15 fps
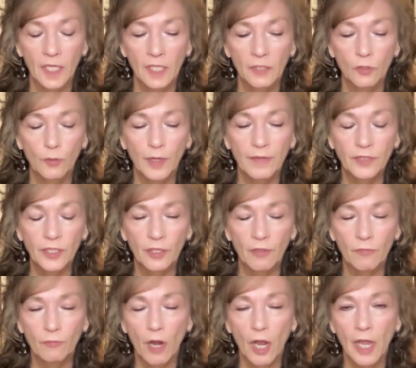Grief to
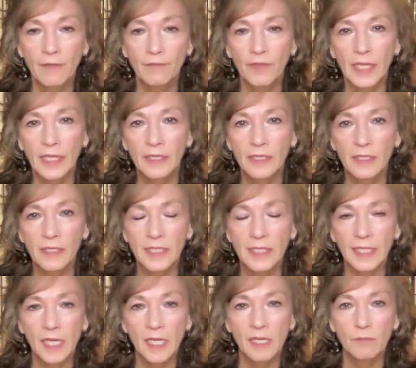Thrive is
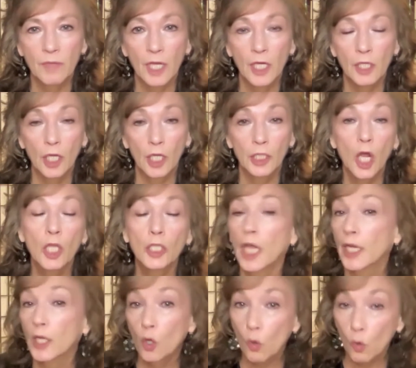an
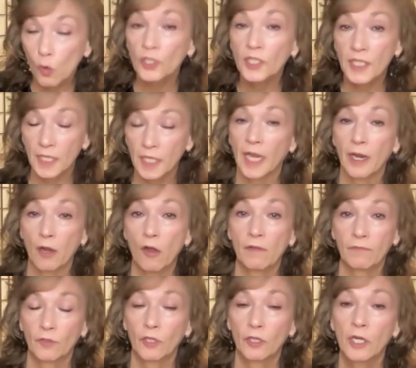online course that I
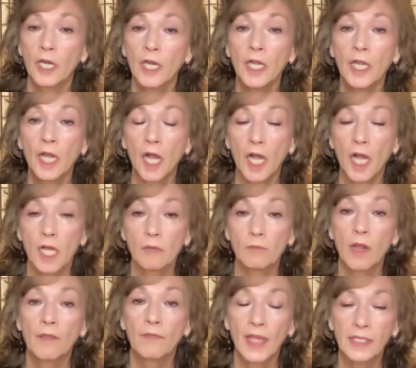offer
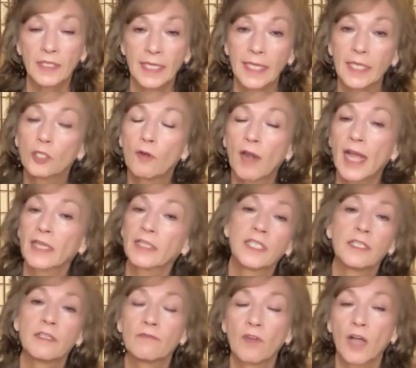that's
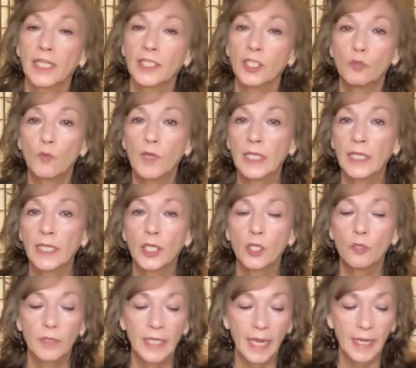interactive. I do weekly
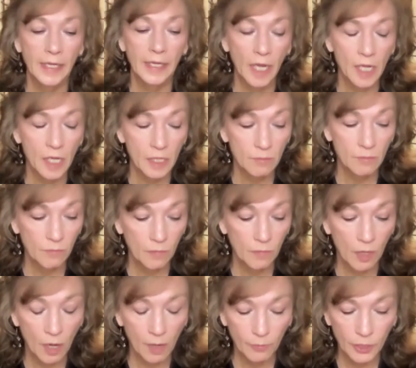Q&A
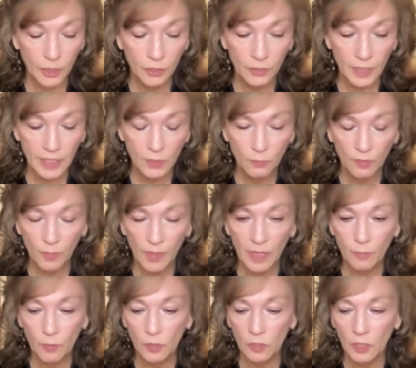opportunities with
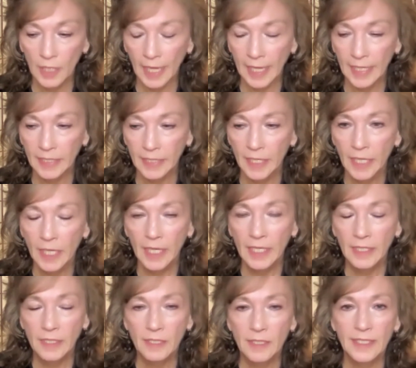people, and
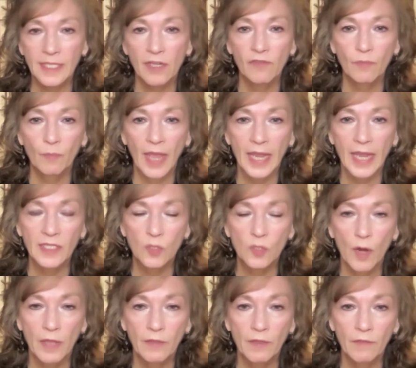is a self-paced
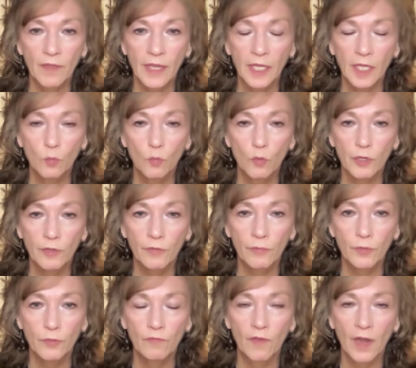way that they can work
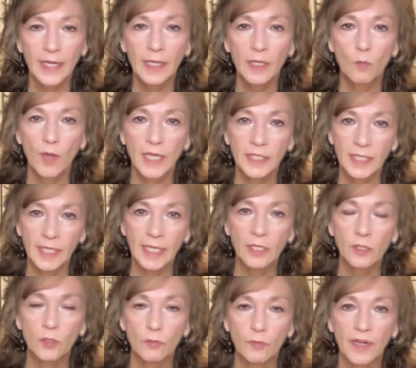through finding a way to
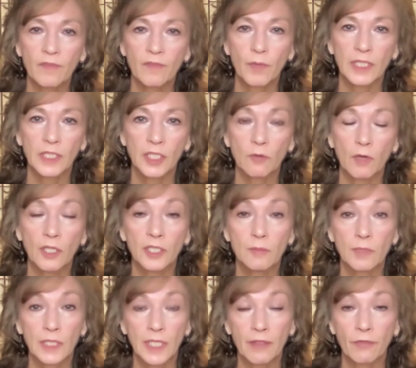heal grief, but to
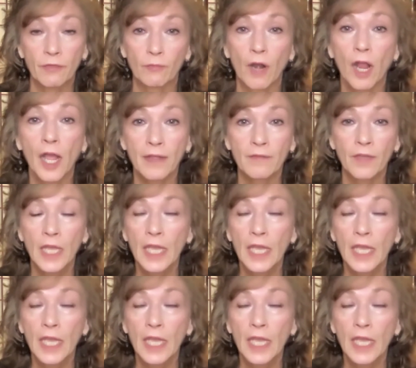ultimately thrive